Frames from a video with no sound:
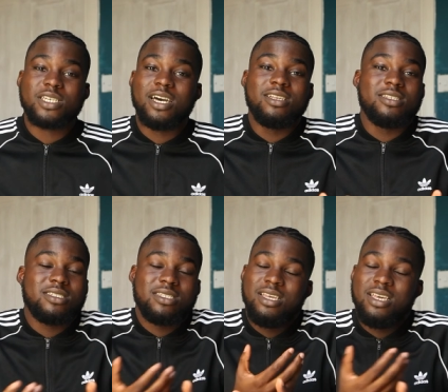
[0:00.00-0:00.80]

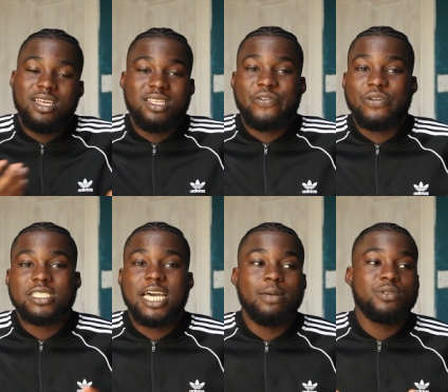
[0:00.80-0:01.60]
colors, and different
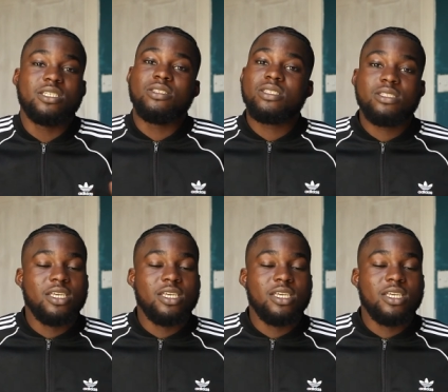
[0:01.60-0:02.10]
types, and